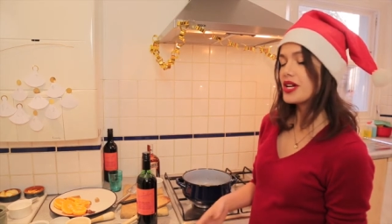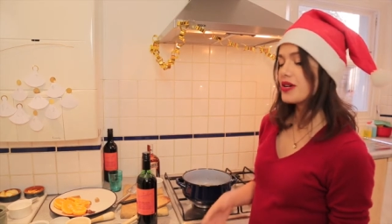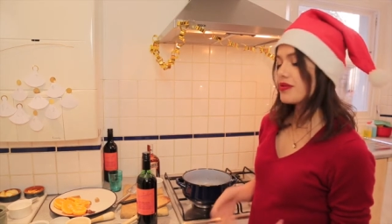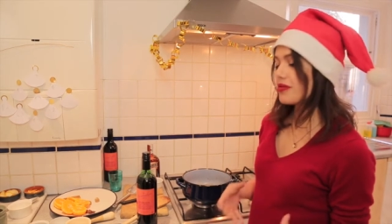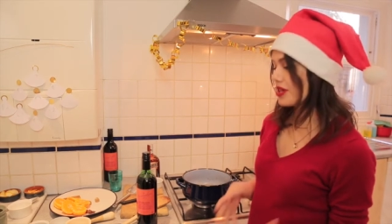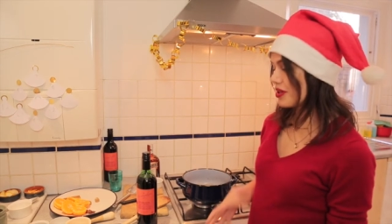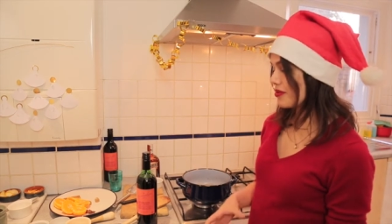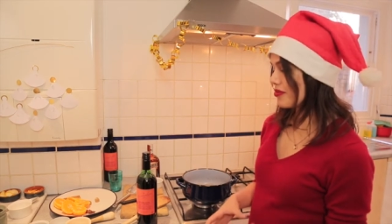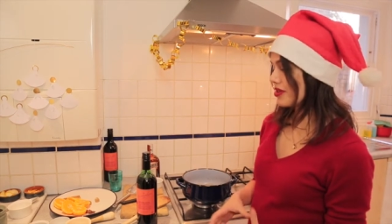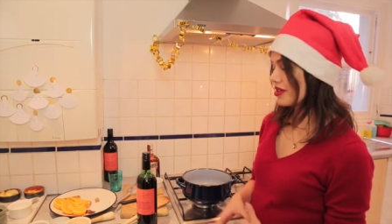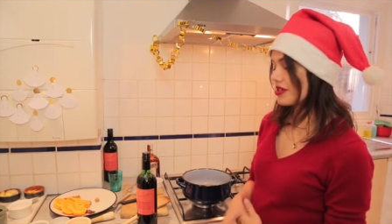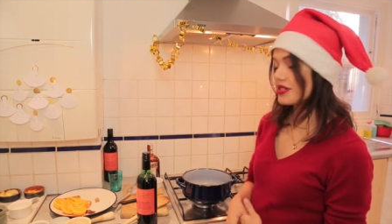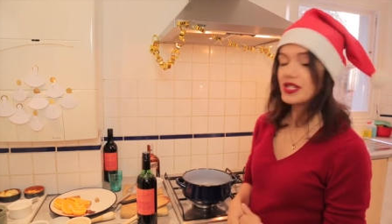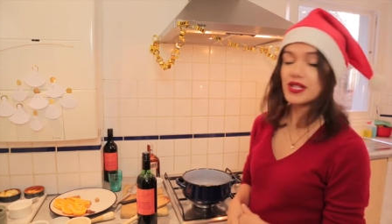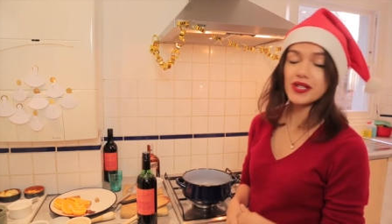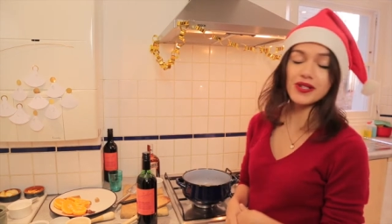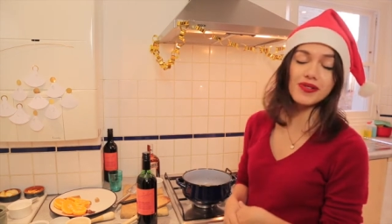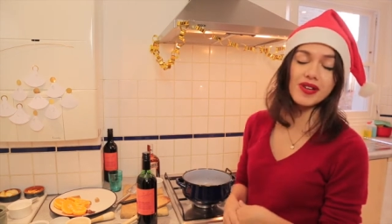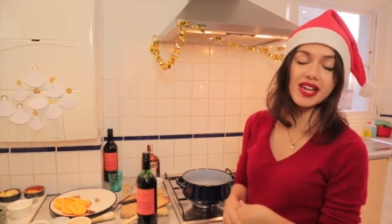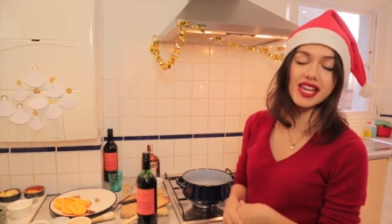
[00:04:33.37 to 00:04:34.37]
what you want to
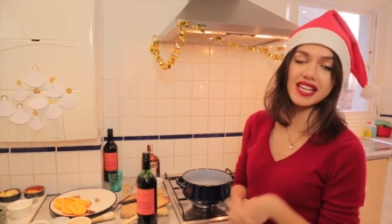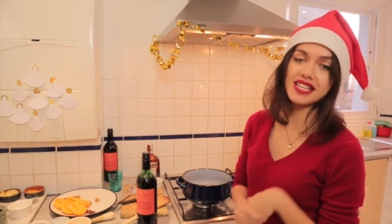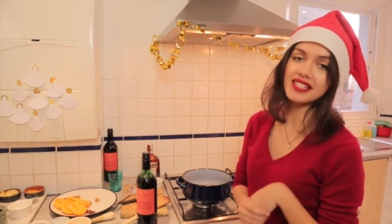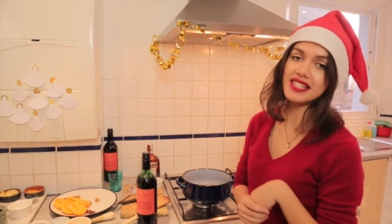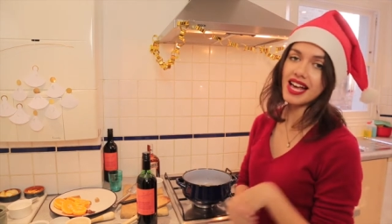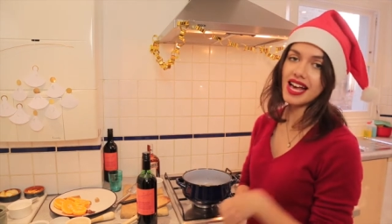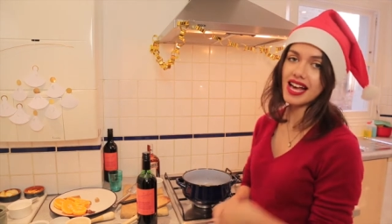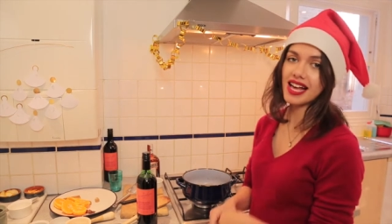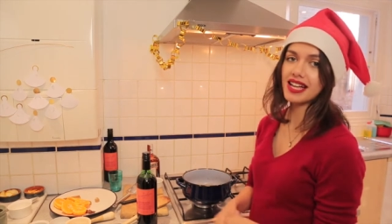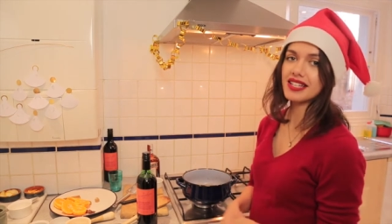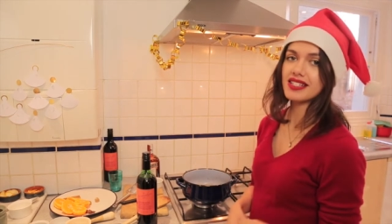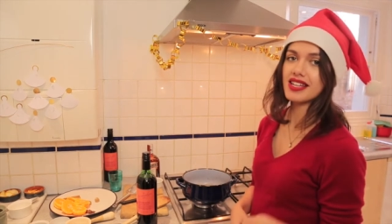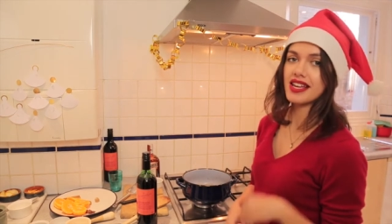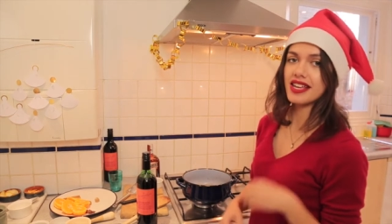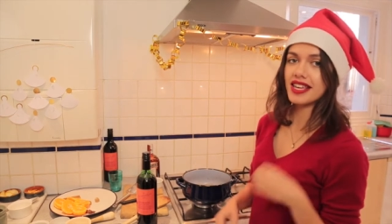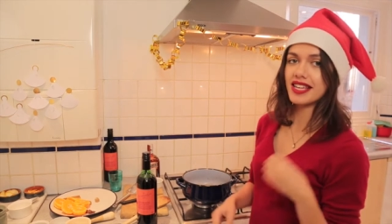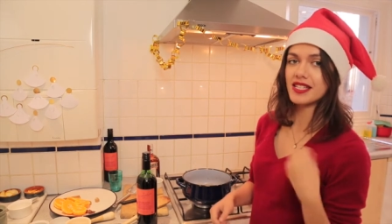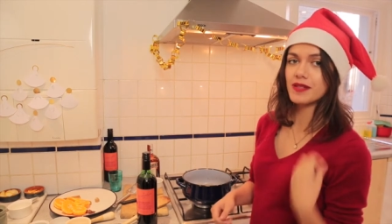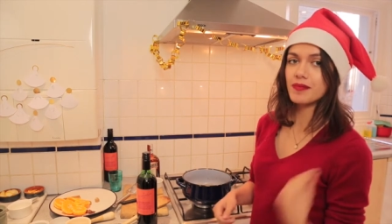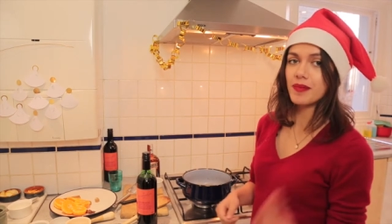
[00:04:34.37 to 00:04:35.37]
do is add
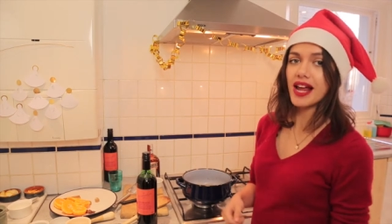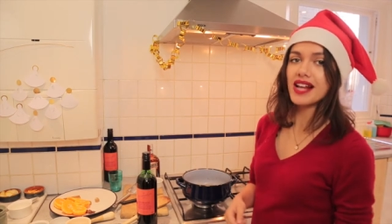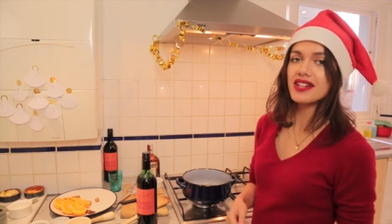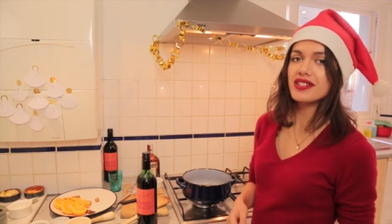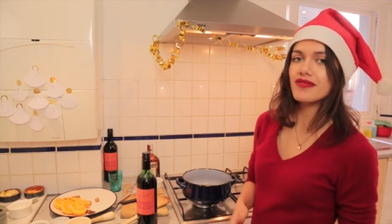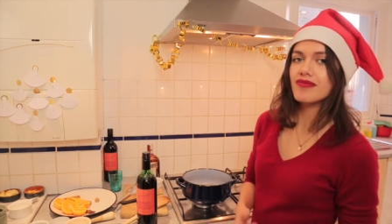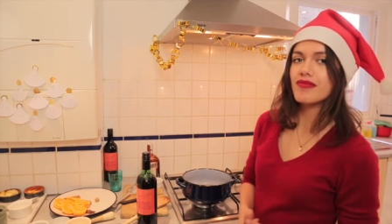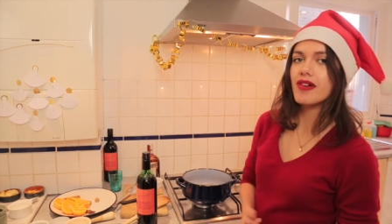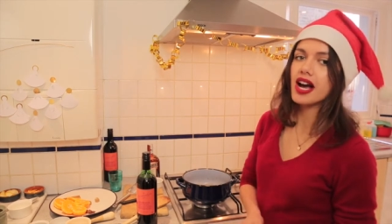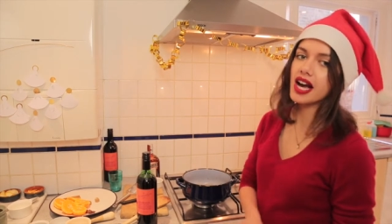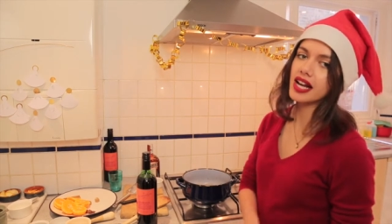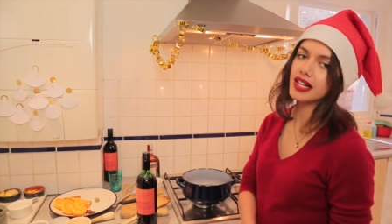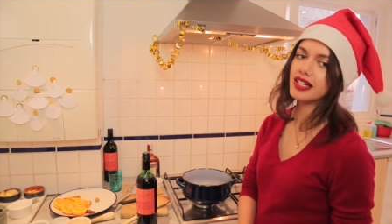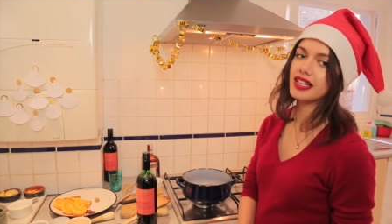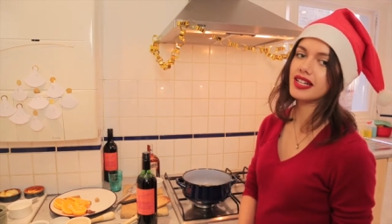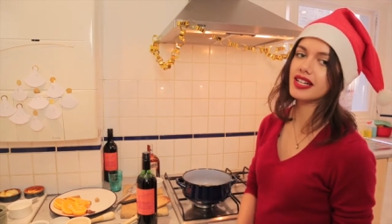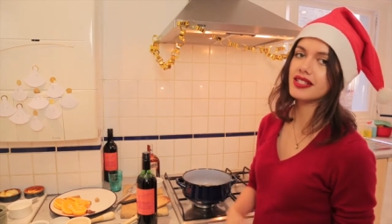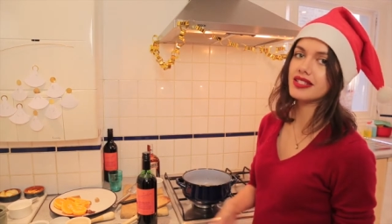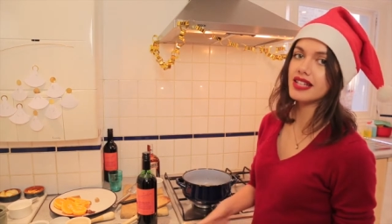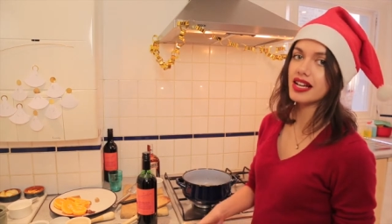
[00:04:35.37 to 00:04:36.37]
a splash of wine
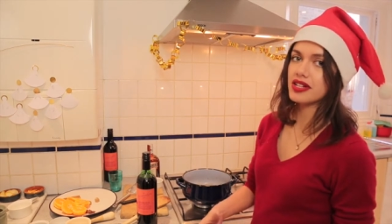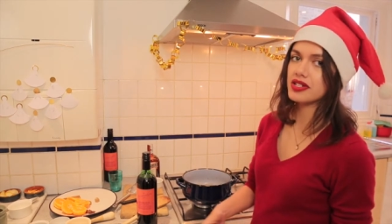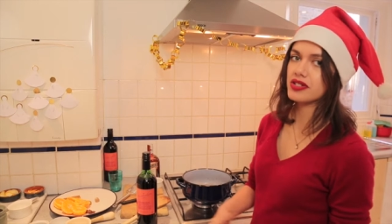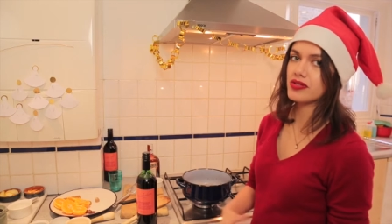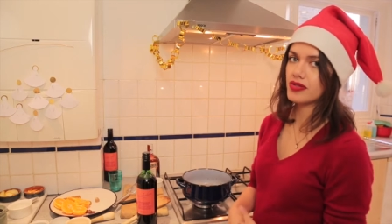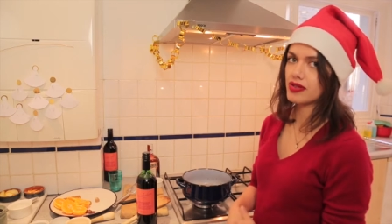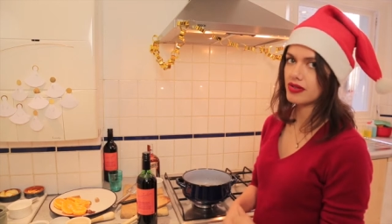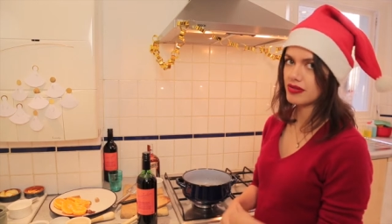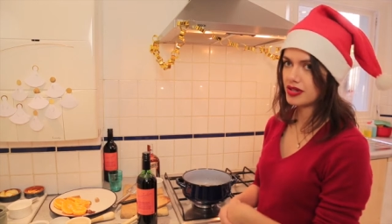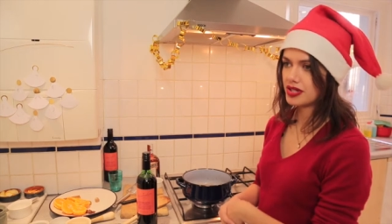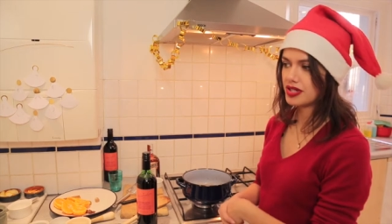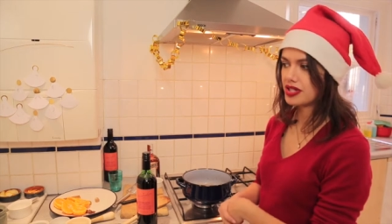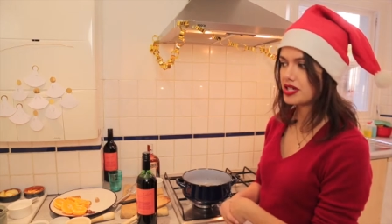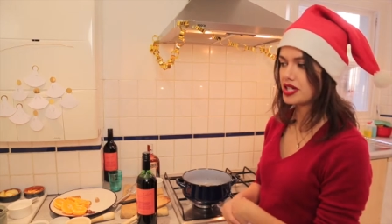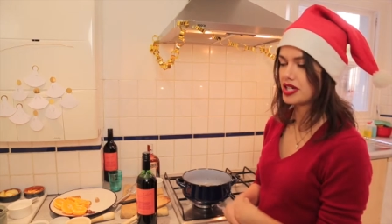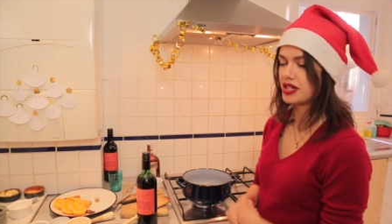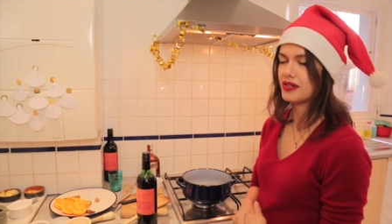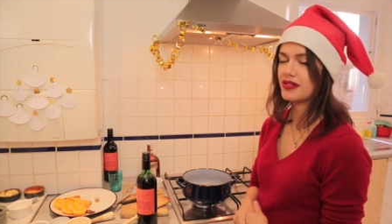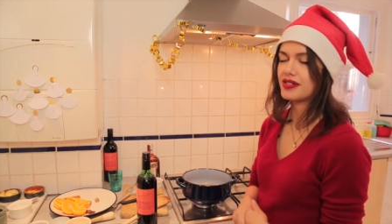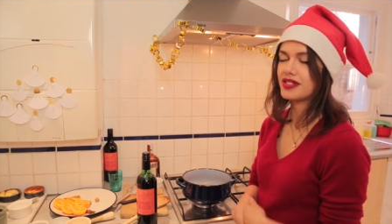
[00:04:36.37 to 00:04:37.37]
and a dash of orange
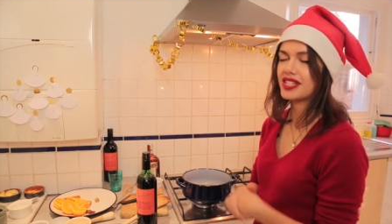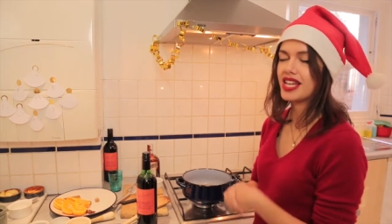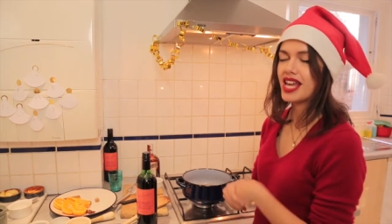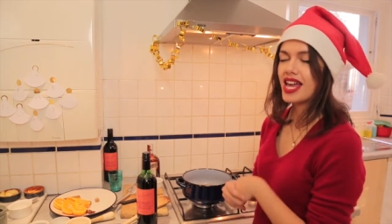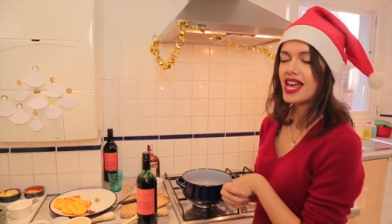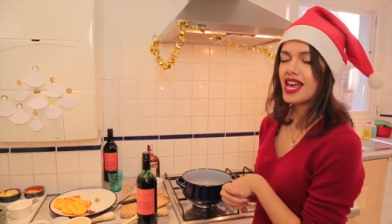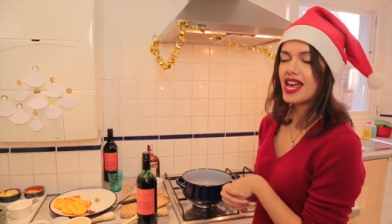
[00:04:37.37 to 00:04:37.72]
juice